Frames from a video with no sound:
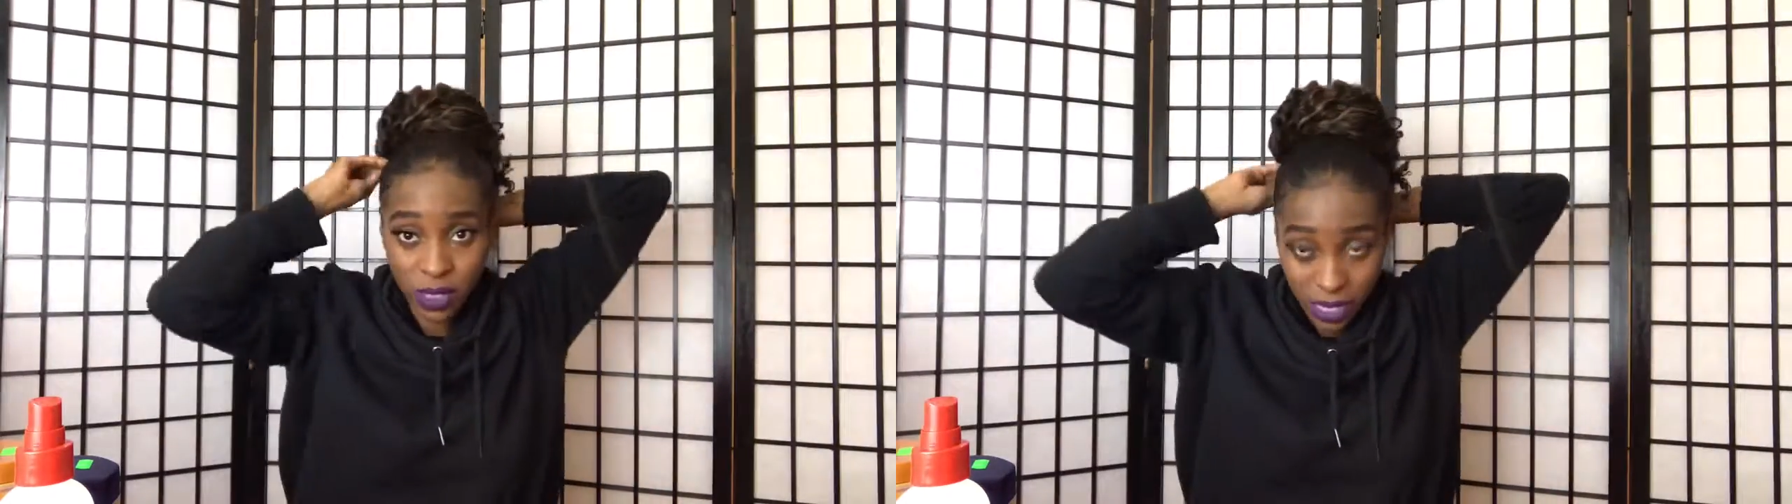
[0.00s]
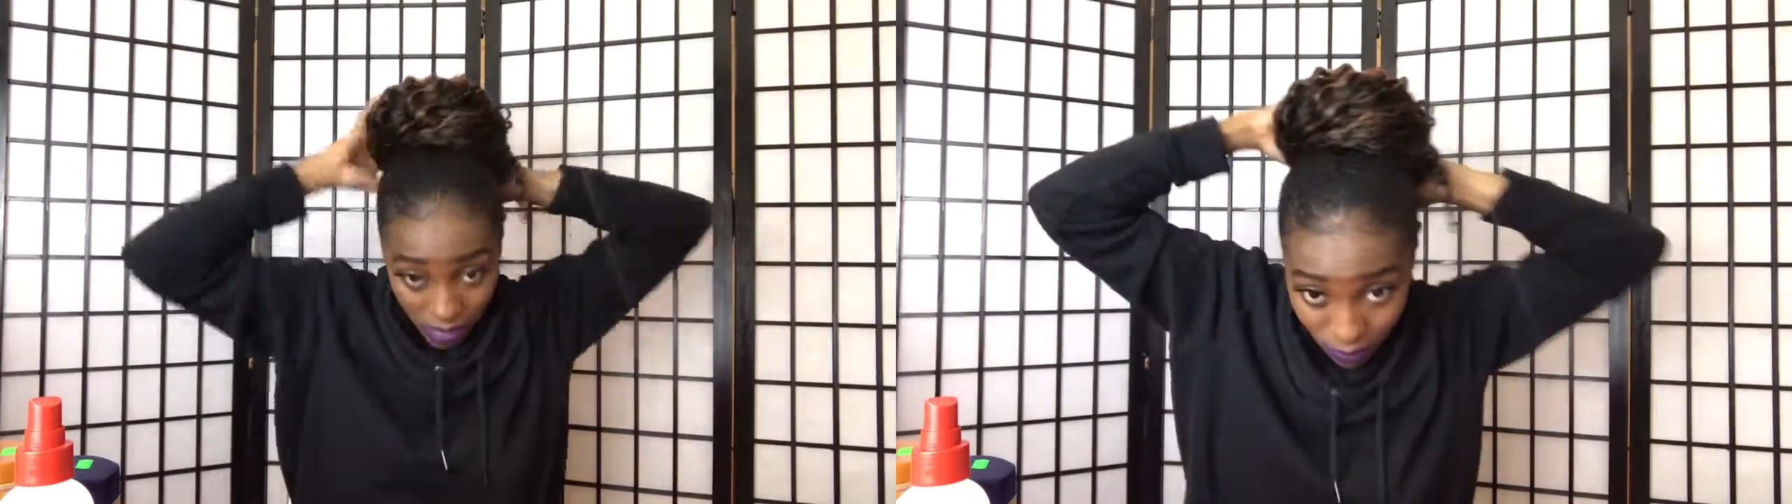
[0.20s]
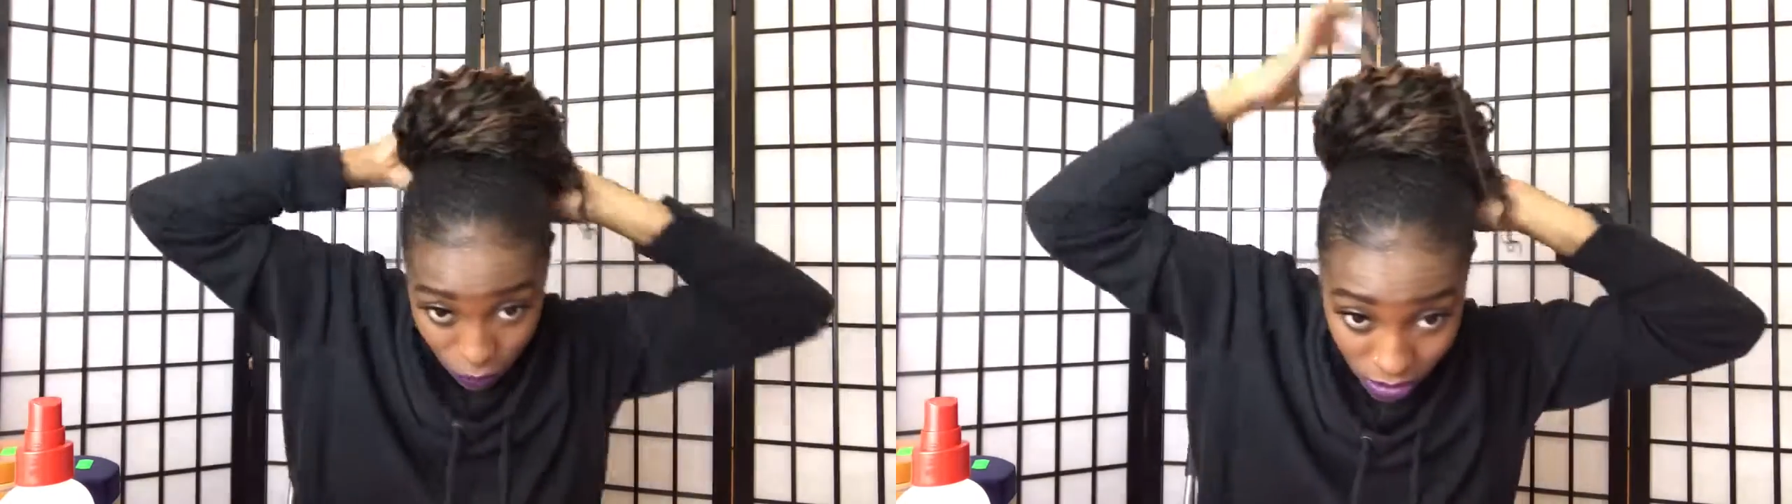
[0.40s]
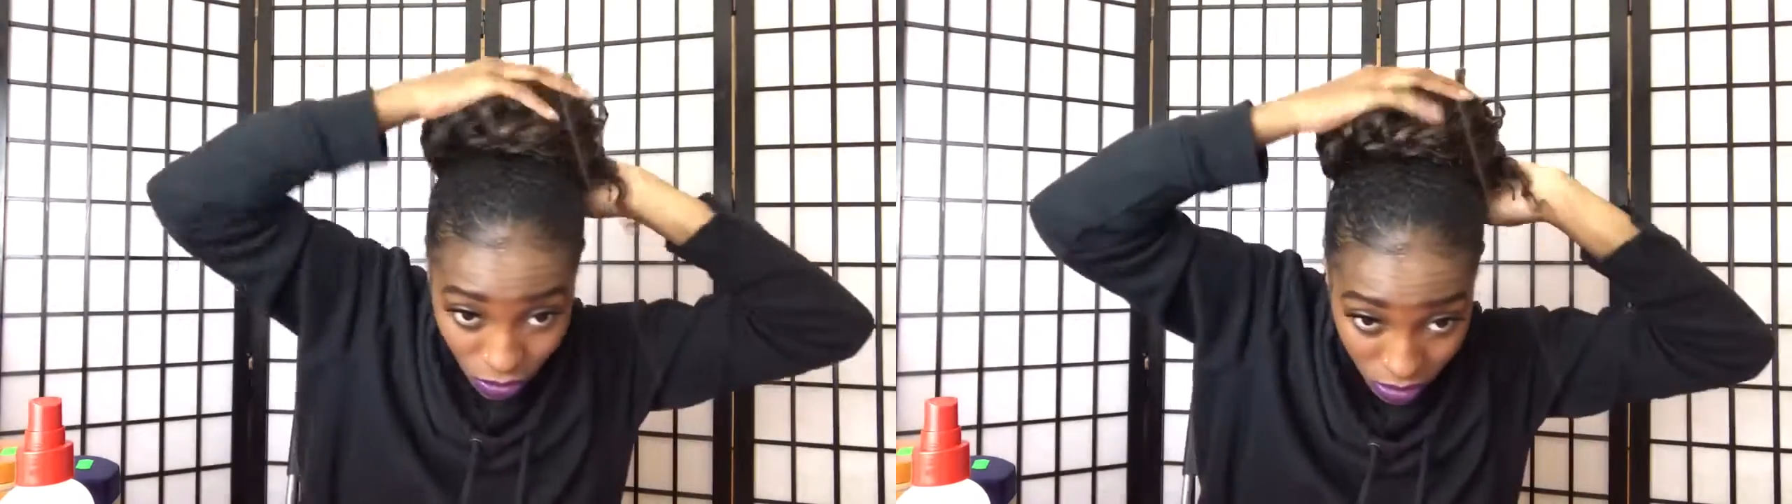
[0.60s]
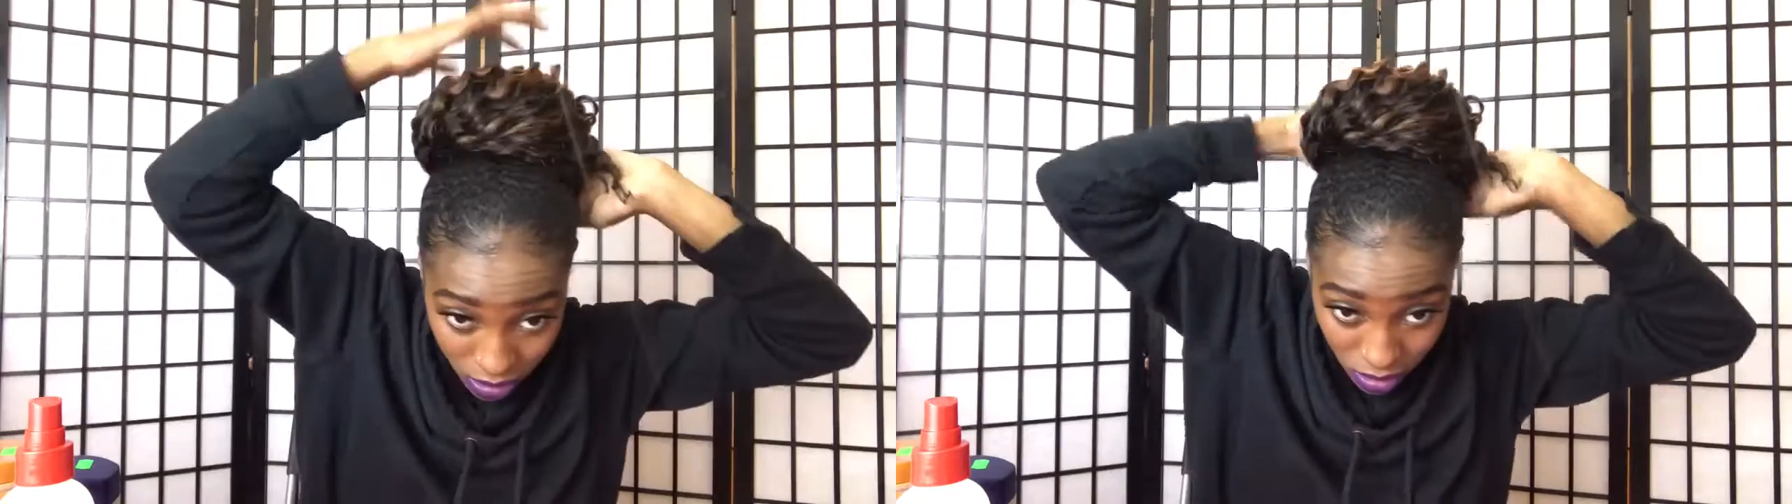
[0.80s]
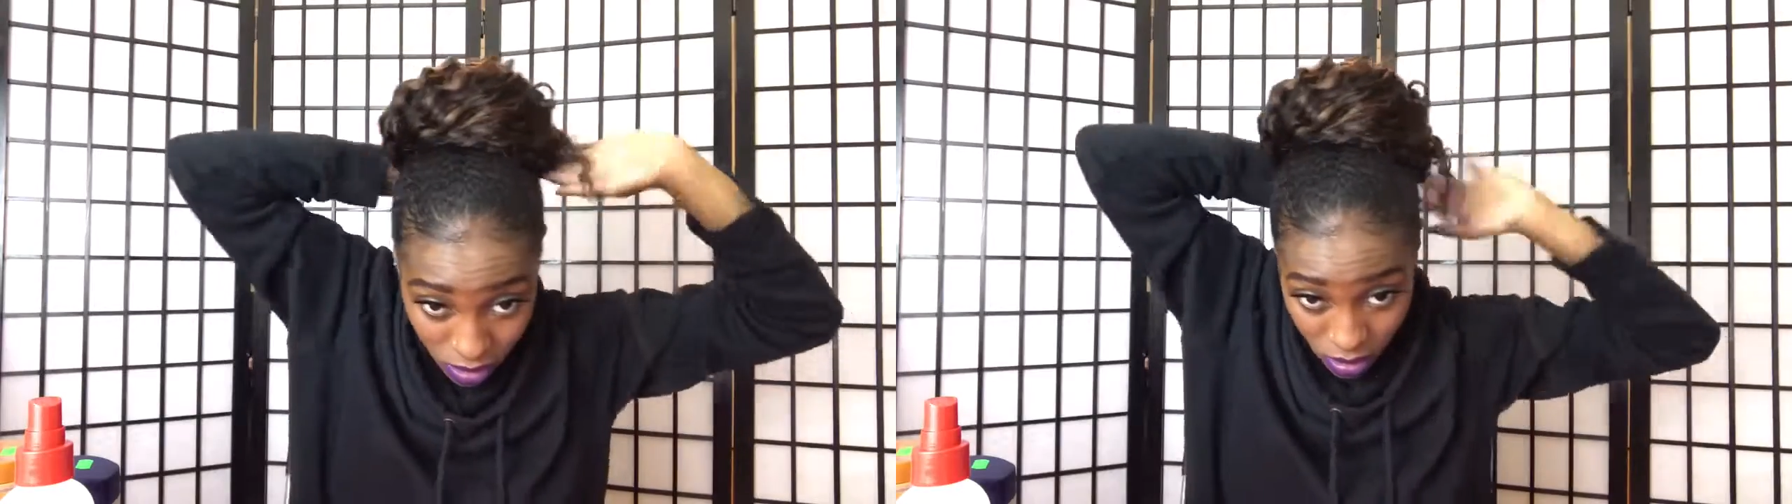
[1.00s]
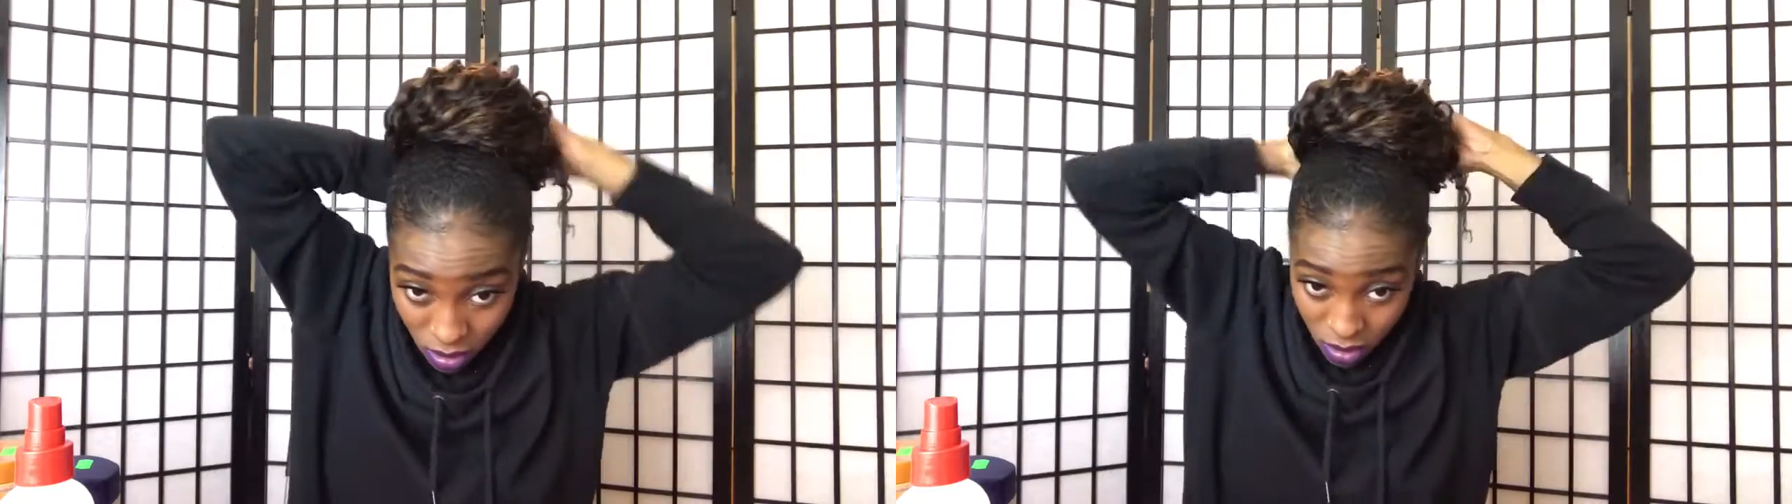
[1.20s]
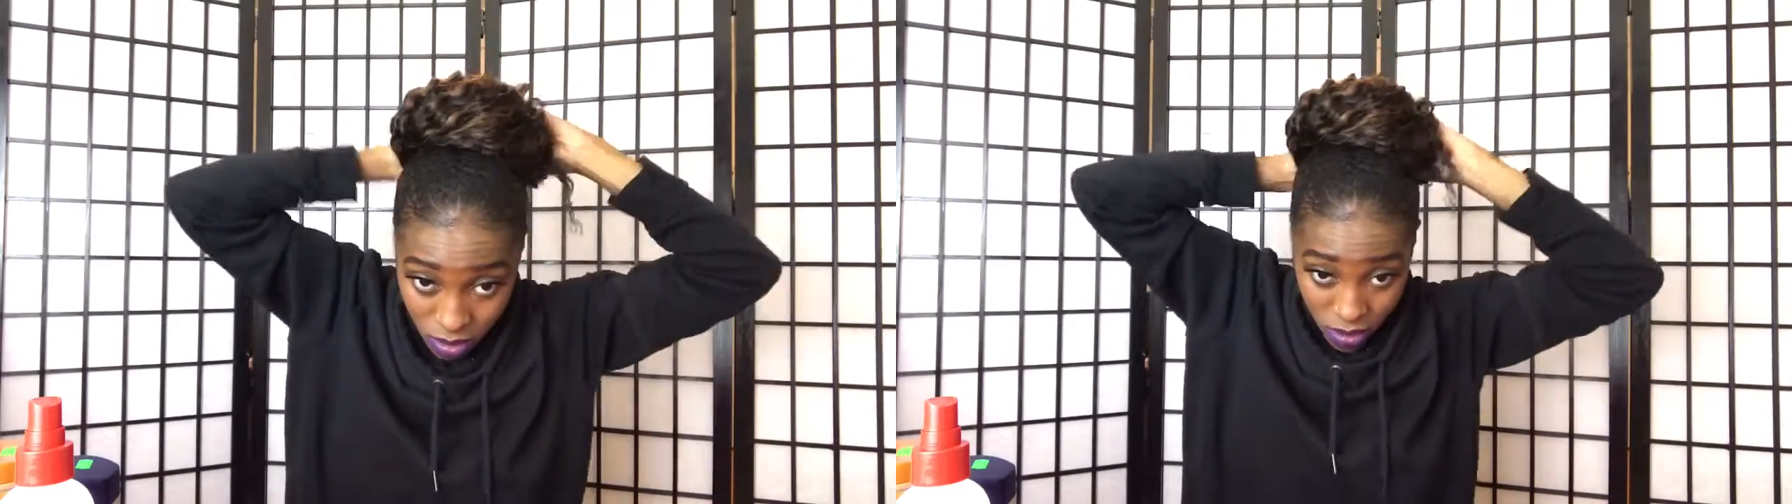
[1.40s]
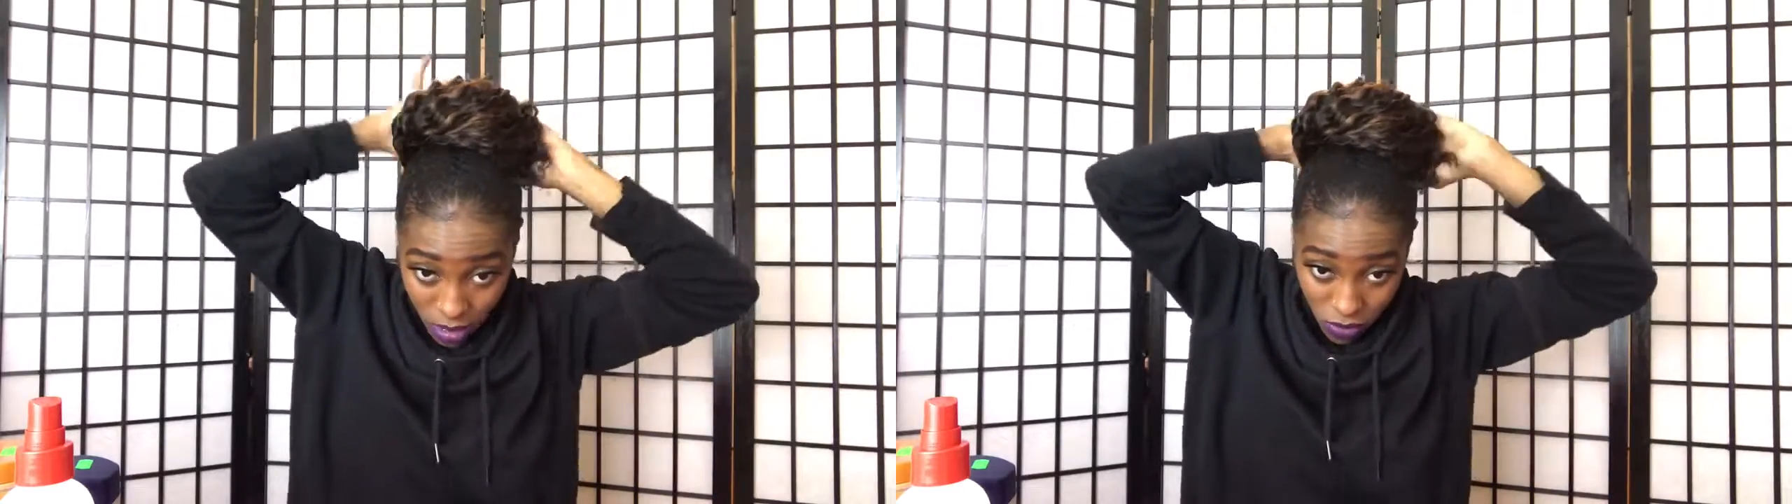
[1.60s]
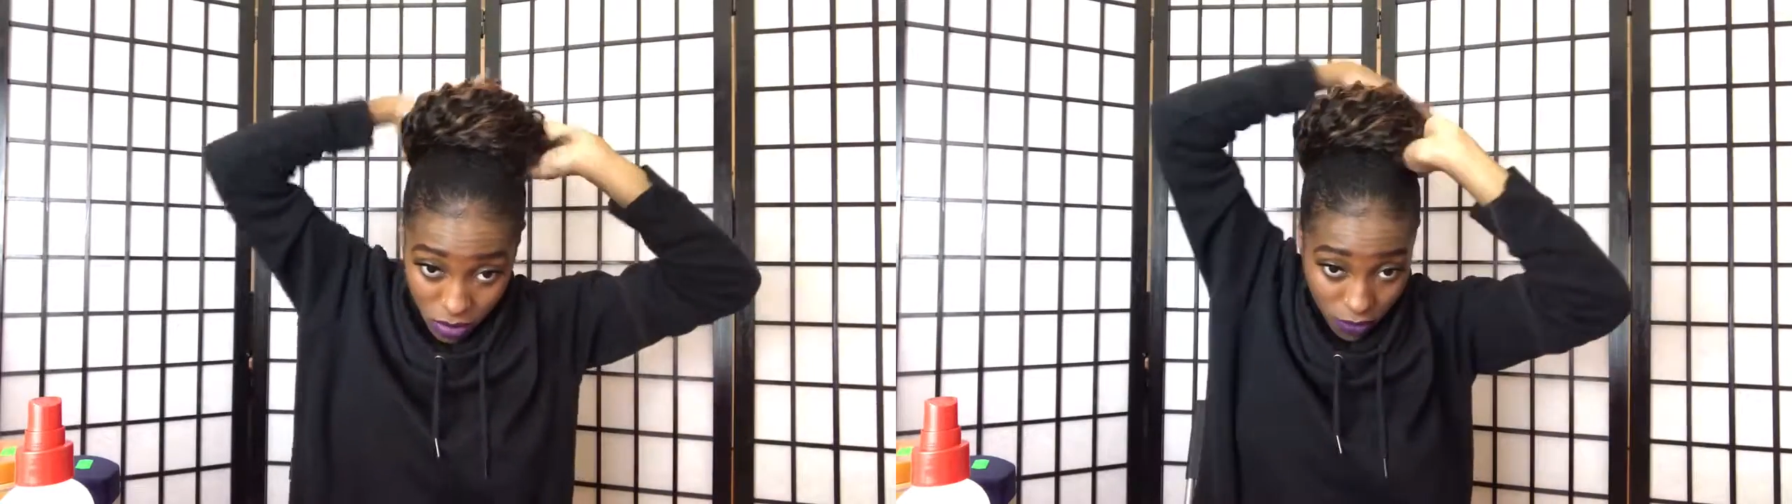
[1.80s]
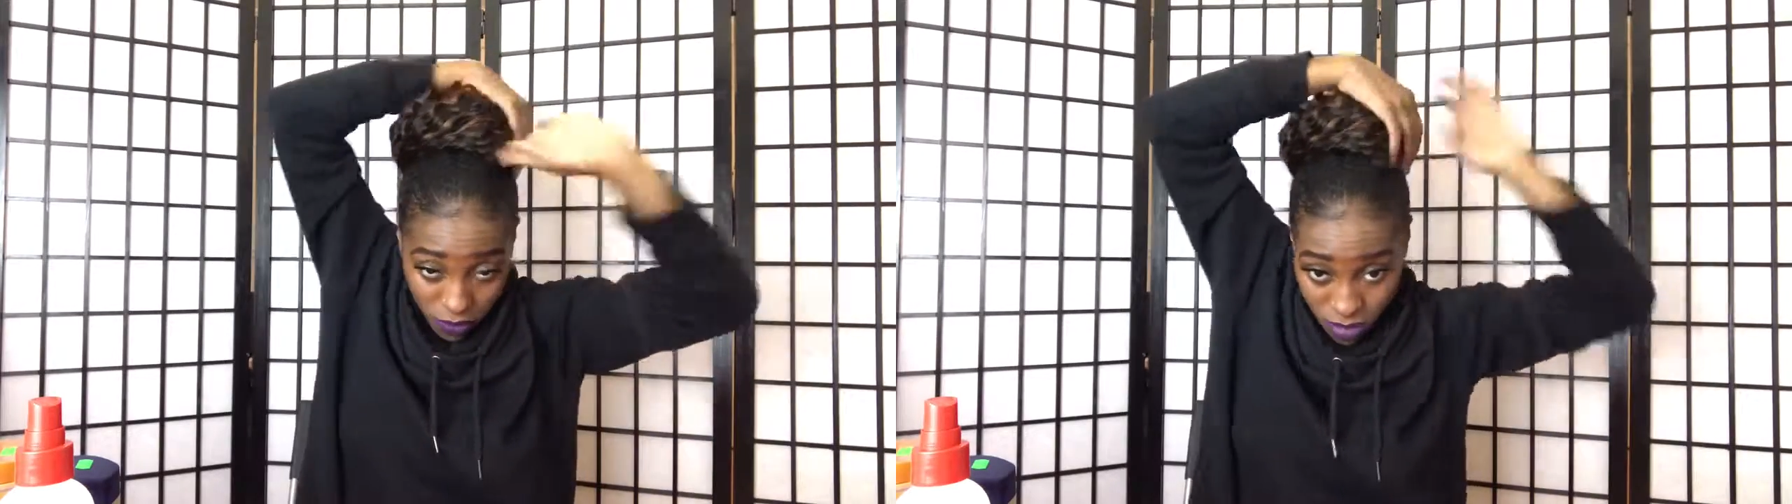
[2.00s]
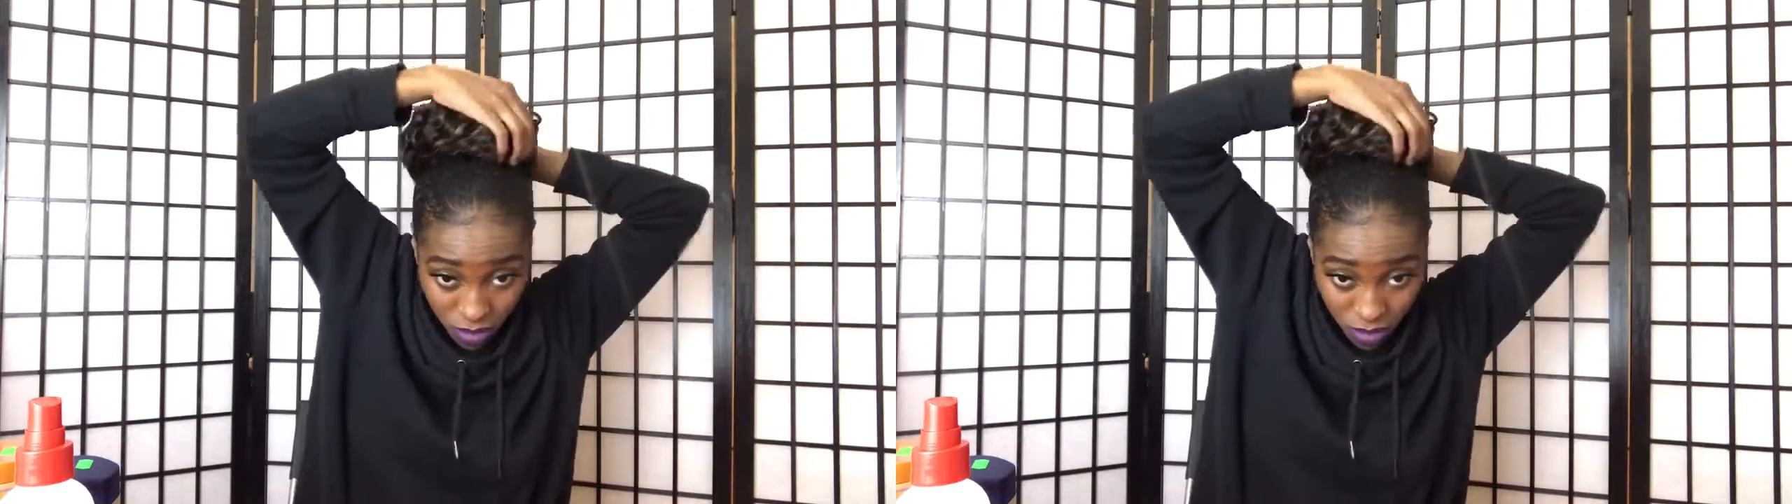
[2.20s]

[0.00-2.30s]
Like, I'm really not good at this kind of stuff.